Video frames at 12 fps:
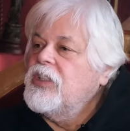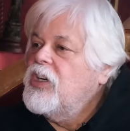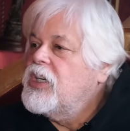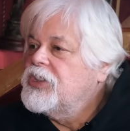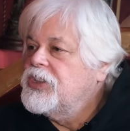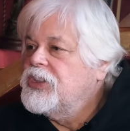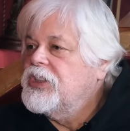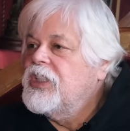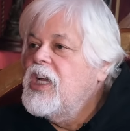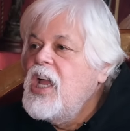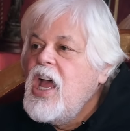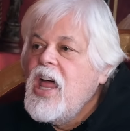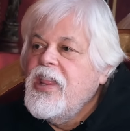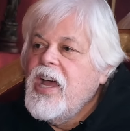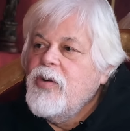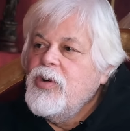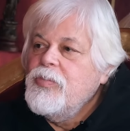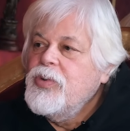of the oxygen
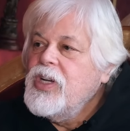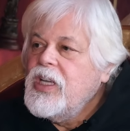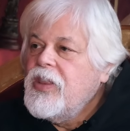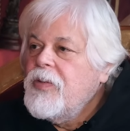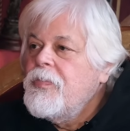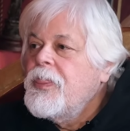that we breathe.